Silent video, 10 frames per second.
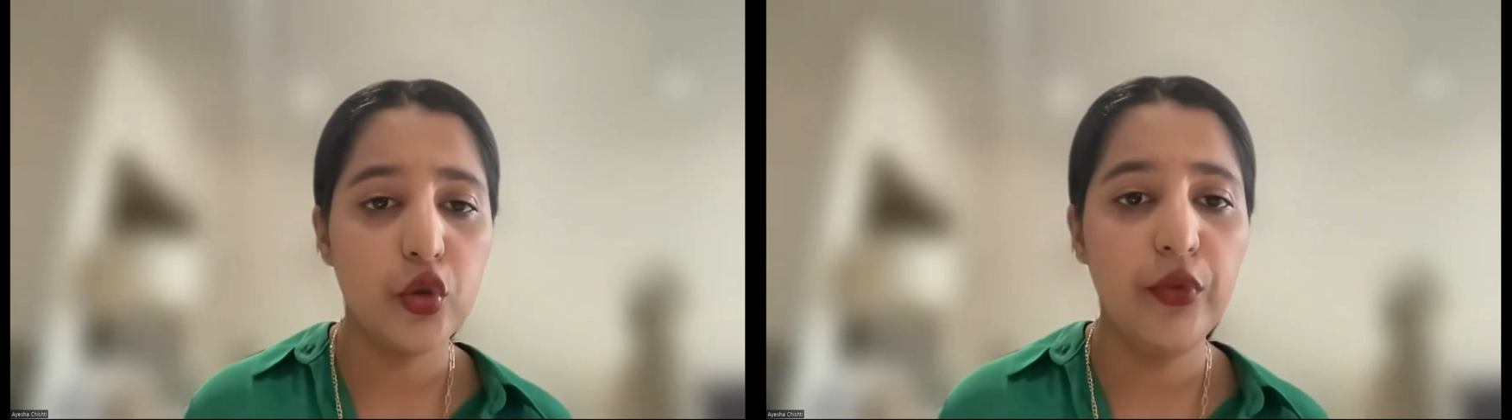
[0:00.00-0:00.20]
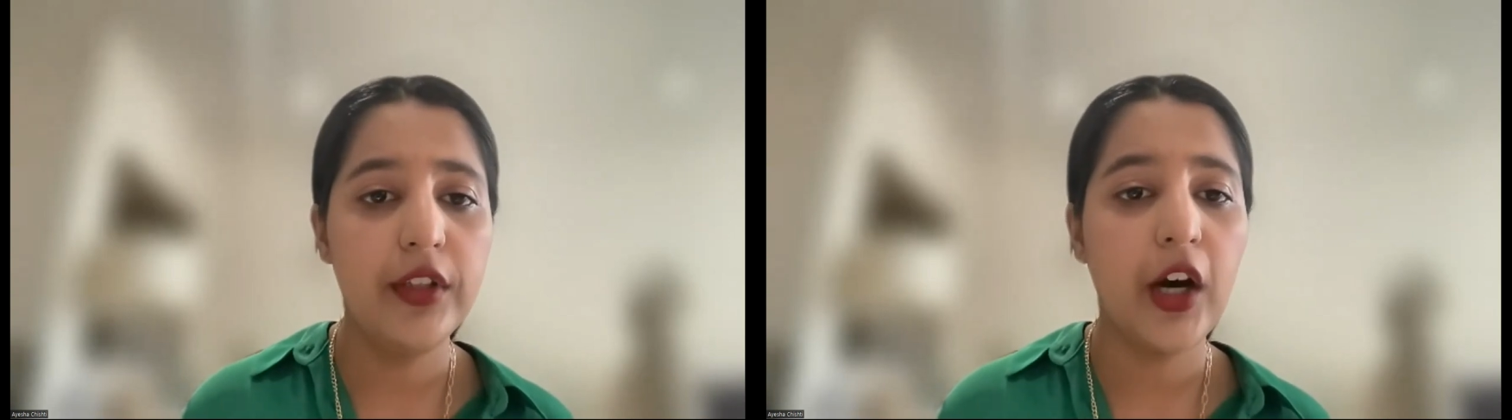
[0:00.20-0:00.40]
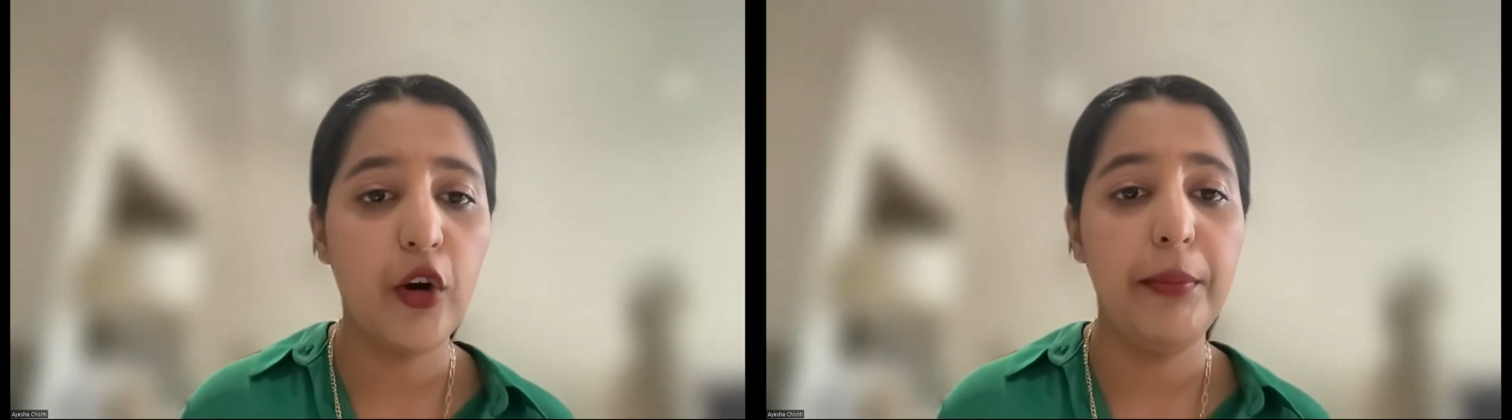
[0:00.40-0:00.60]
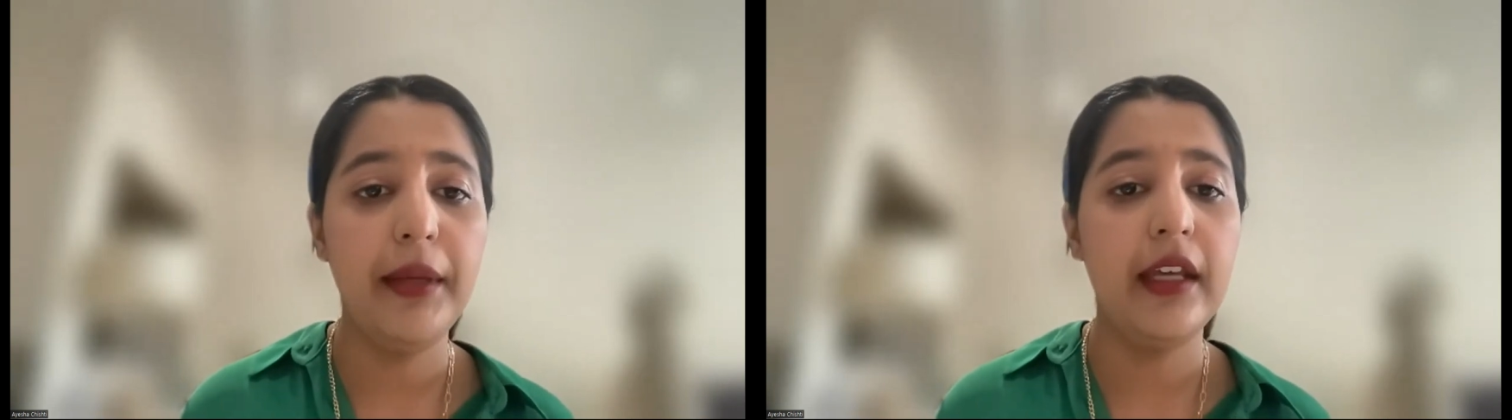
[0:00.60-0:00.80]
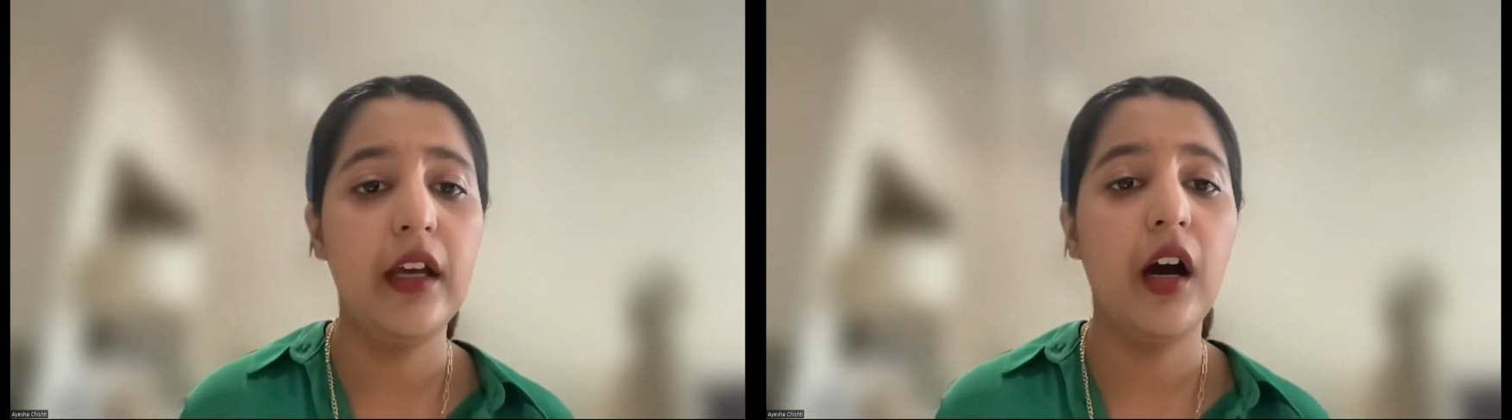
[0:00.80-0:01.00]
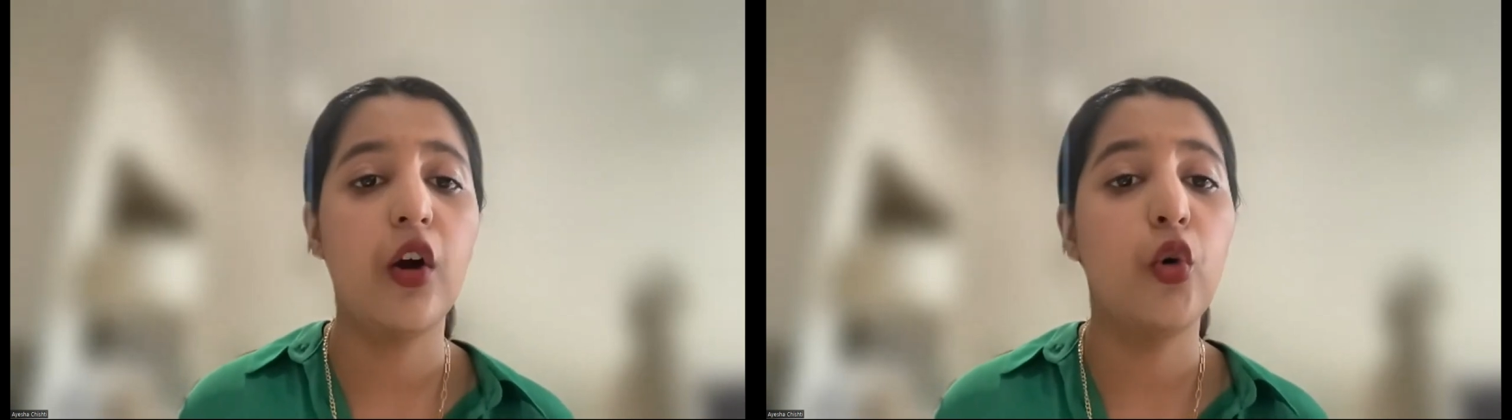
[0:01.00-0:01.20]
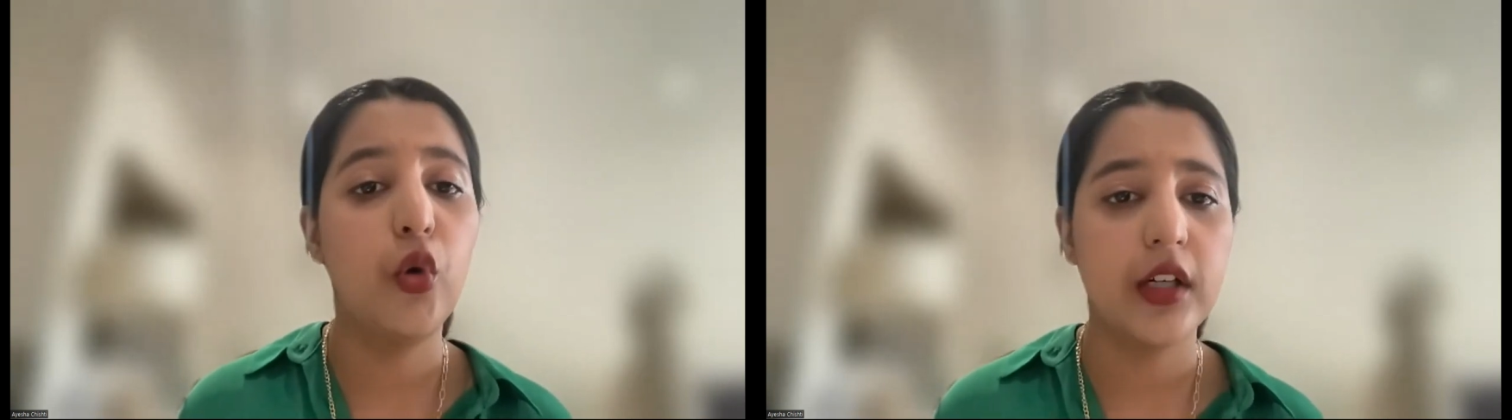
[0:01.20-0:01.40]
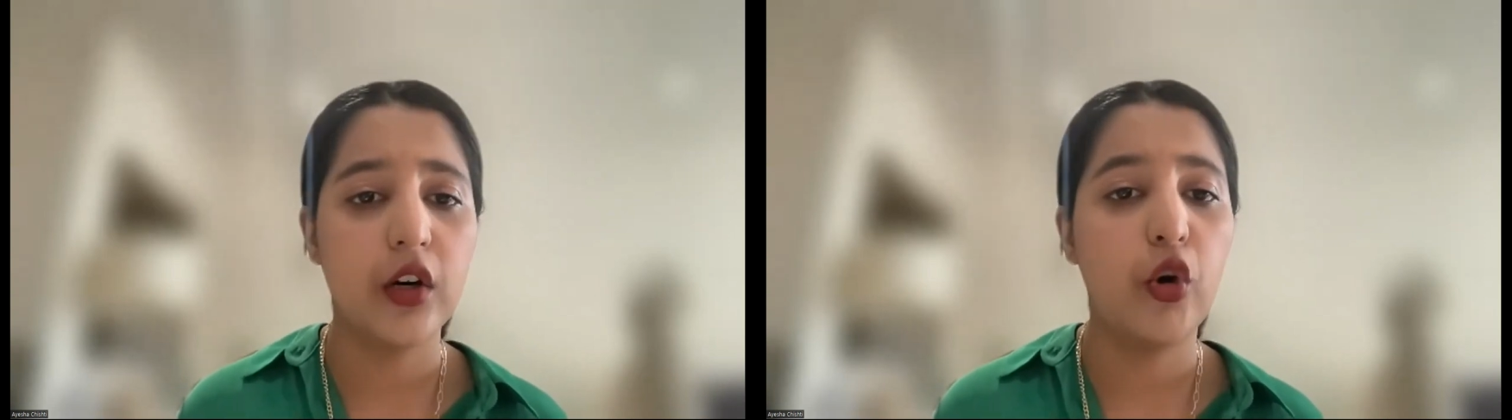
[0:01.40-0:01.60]
without being a
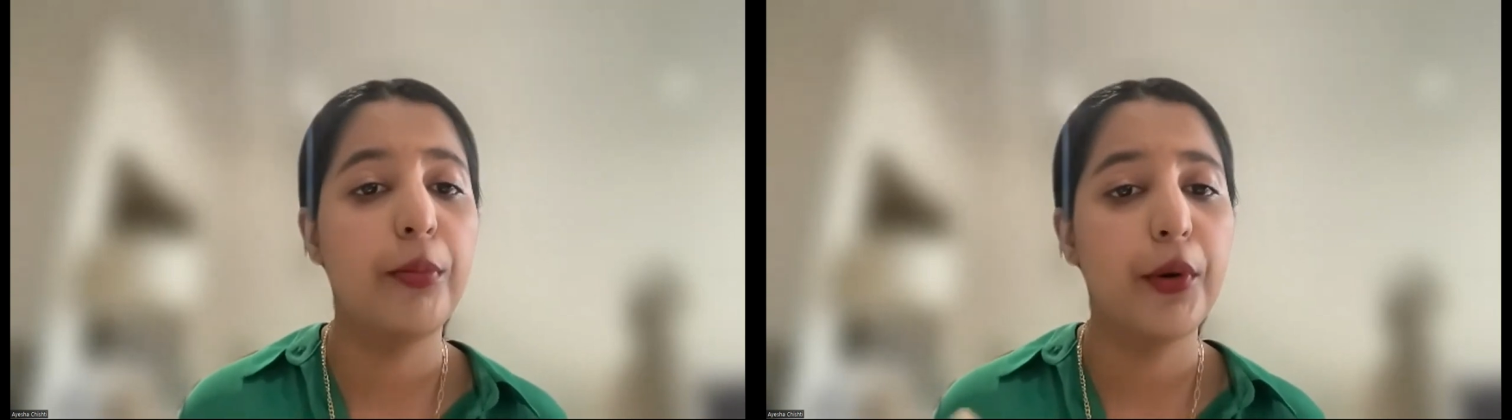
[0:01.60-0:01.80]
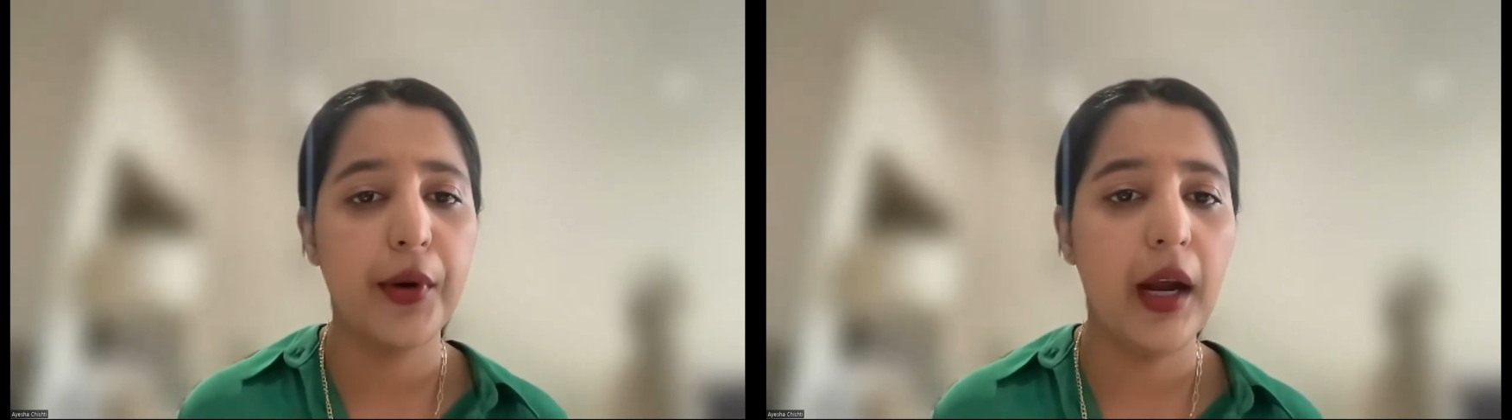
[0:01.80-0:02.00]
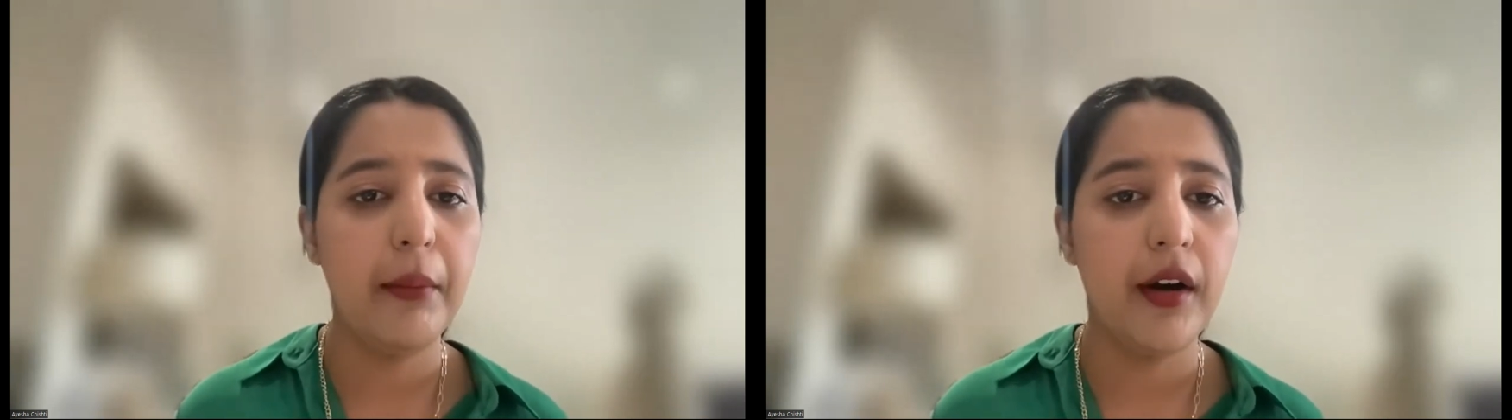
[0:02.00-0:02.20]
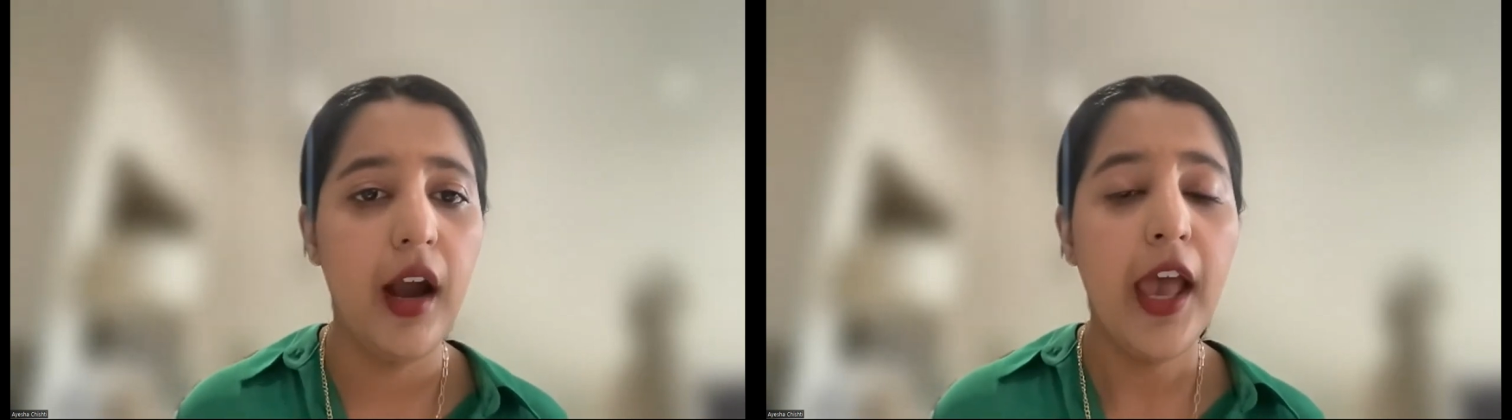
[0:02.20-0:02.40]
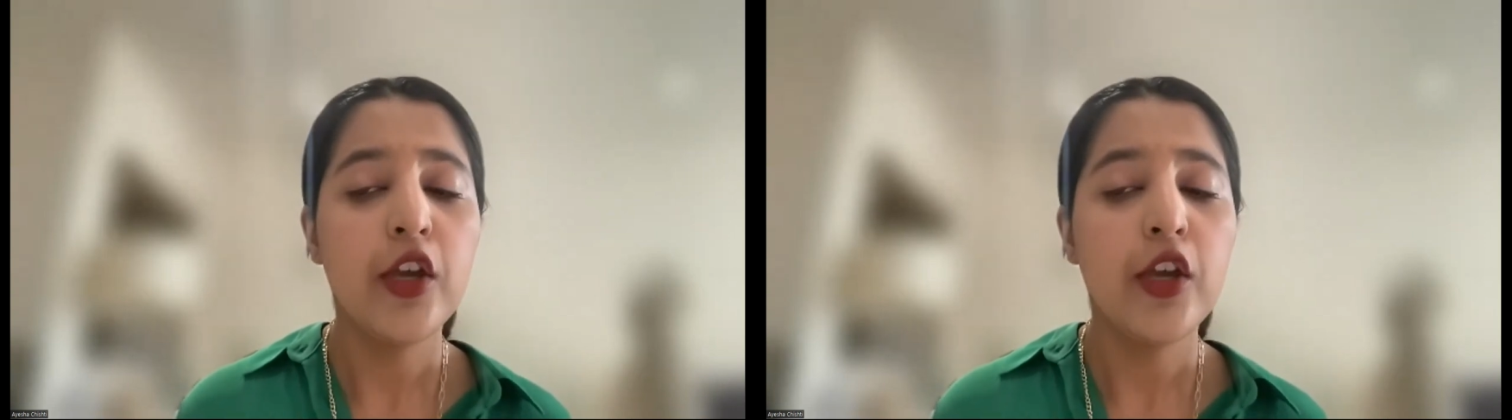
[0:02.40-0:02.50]
coder or programmer.